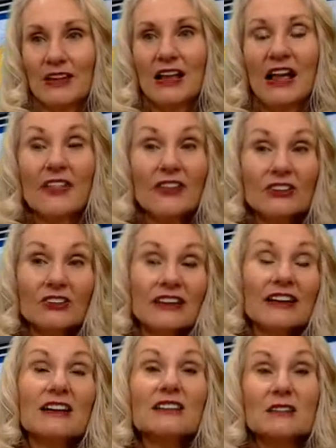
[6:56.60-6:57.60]
And then you
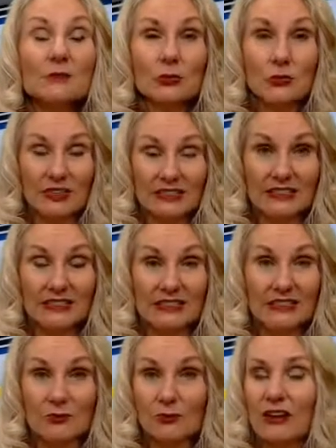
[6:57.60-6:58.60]
need a support
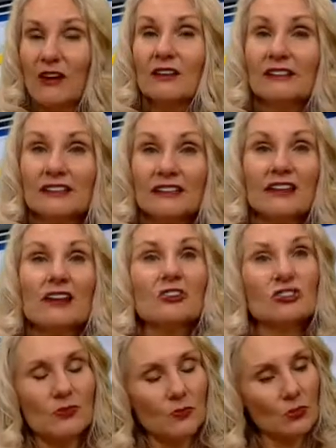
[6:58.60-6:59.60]
system. We all need
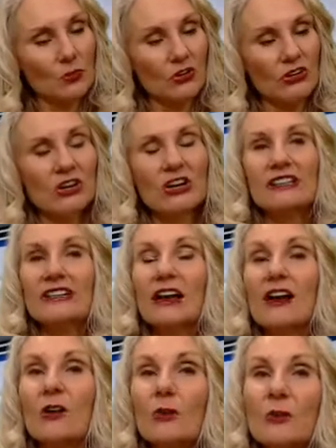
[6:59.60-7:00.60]
support to
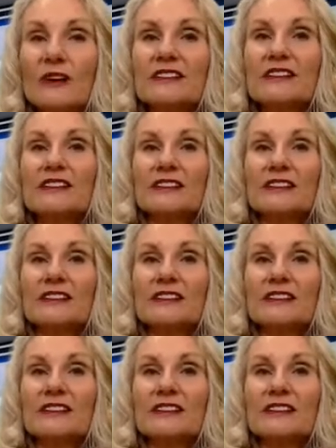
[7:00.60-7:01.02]
help us,